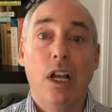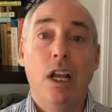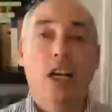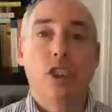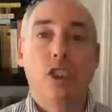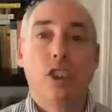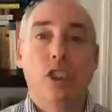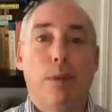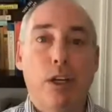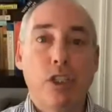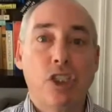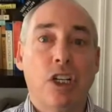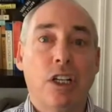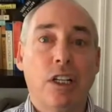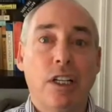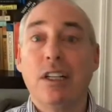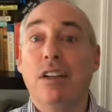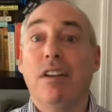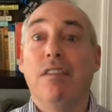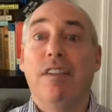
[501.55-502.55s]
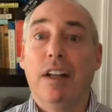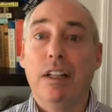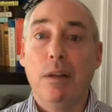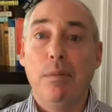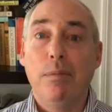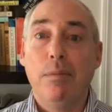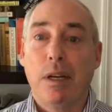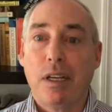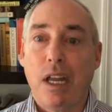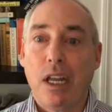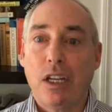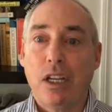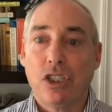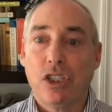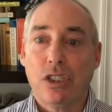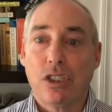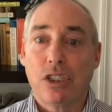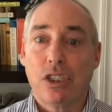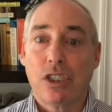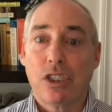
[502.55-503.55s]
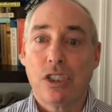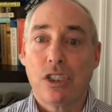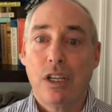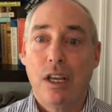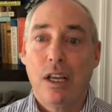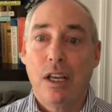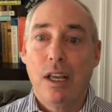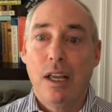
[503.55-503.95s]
especially in developing nations.